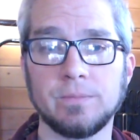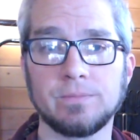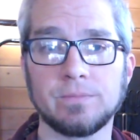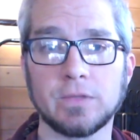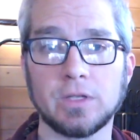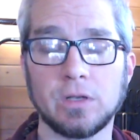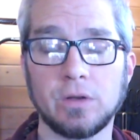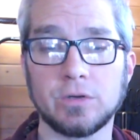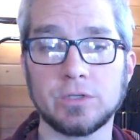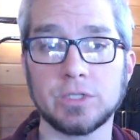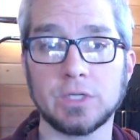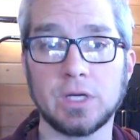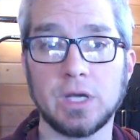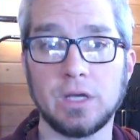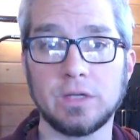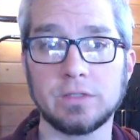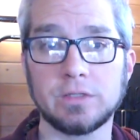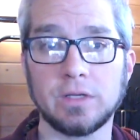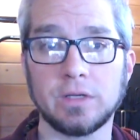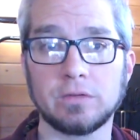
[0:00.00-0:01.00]
the larger
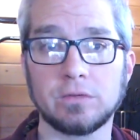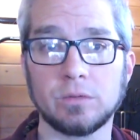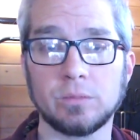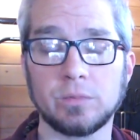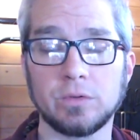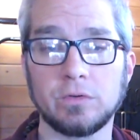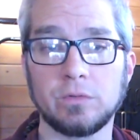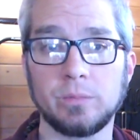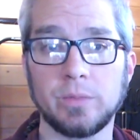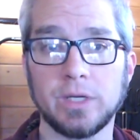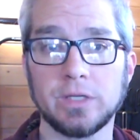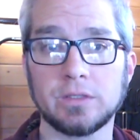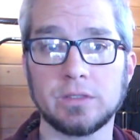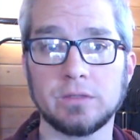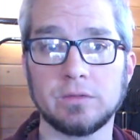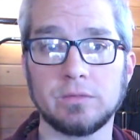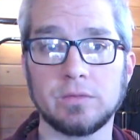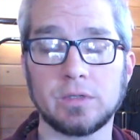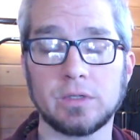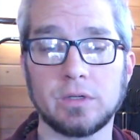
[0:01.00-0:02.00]
context or
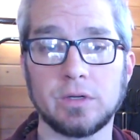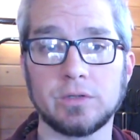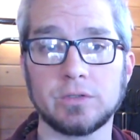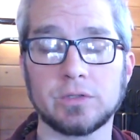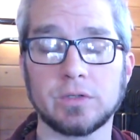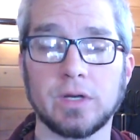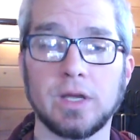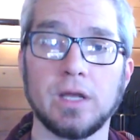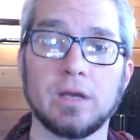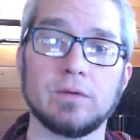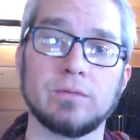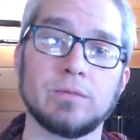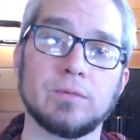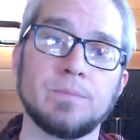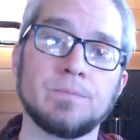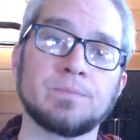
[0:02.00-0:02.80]
perspective, the larger kind of